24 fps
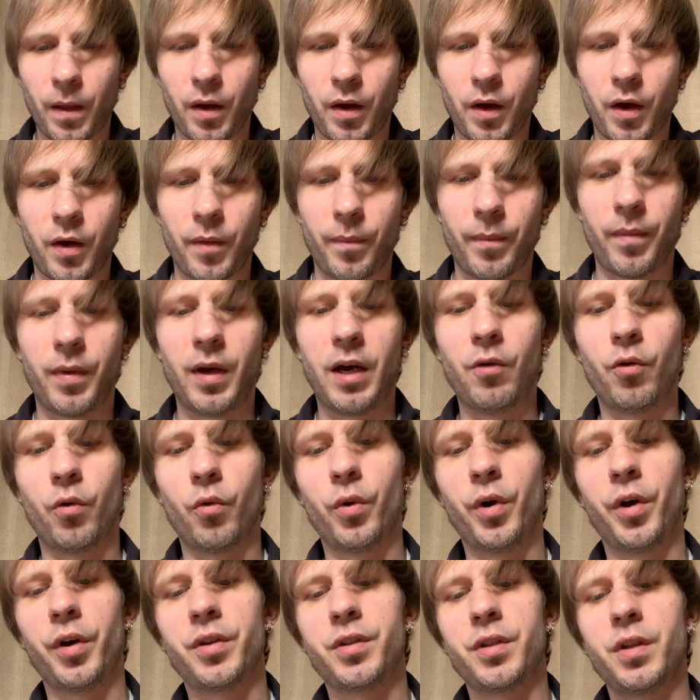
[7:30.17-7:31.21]
How it
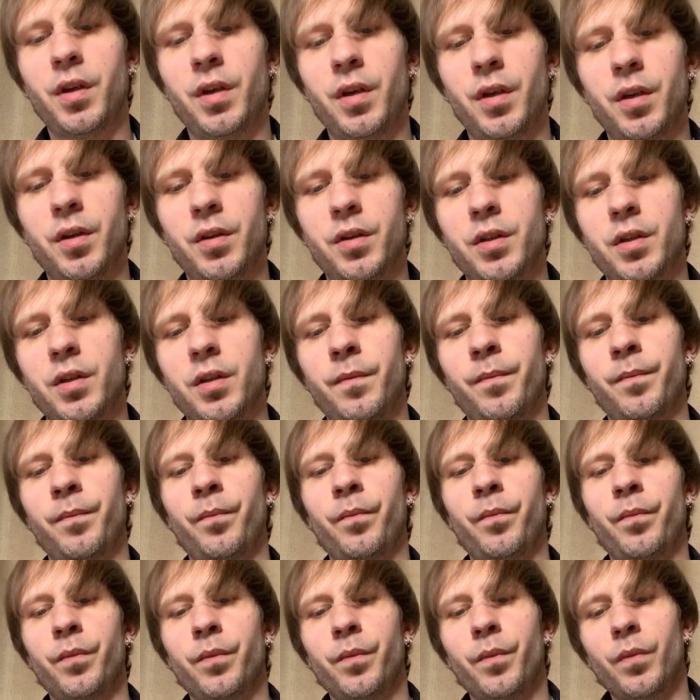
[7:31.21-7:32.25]
works is
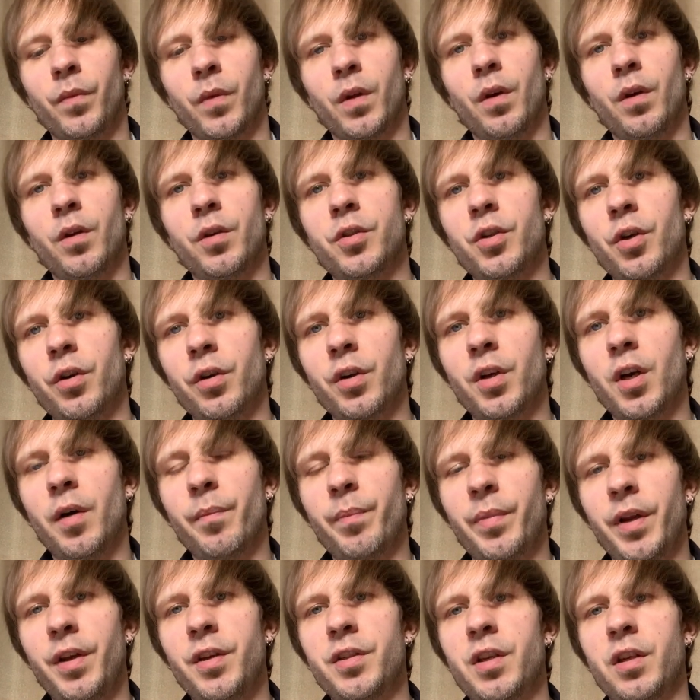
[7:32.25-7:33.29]
certain
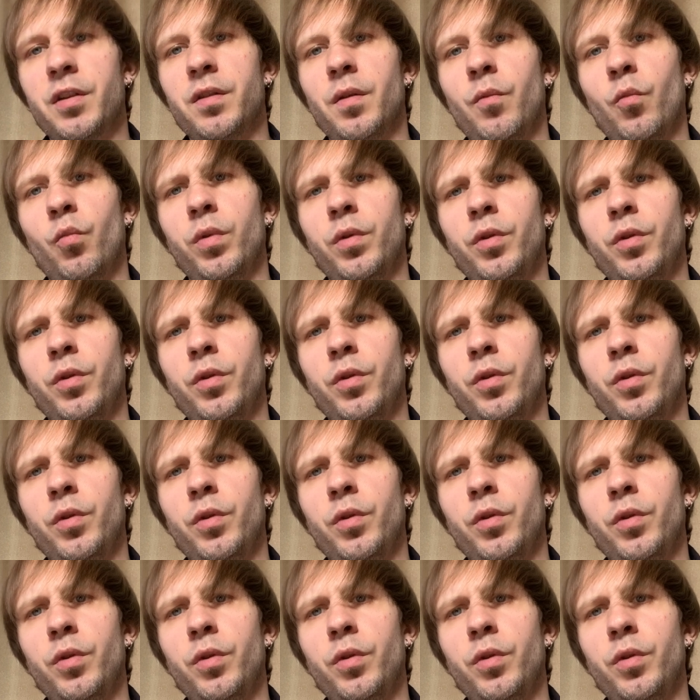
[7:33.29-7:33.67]
companies,